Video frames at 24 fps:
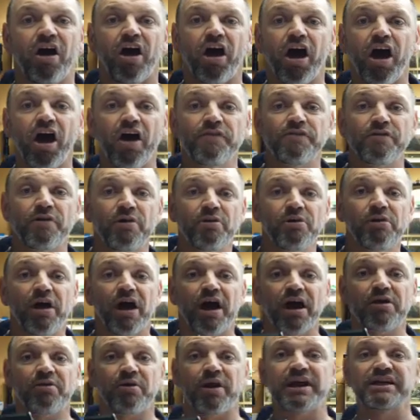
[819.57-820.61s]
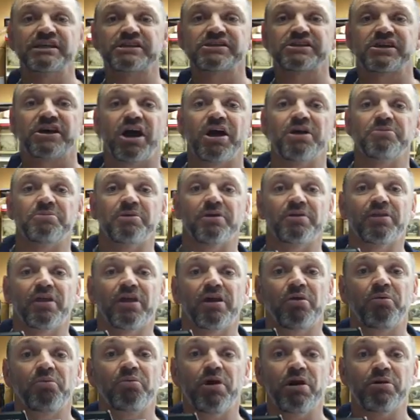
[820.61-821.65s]
Overall, a great scope.
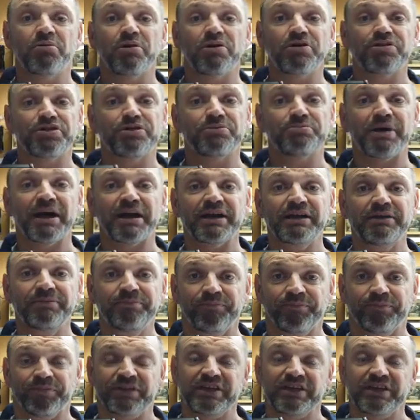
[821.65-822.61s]
Well worth the money?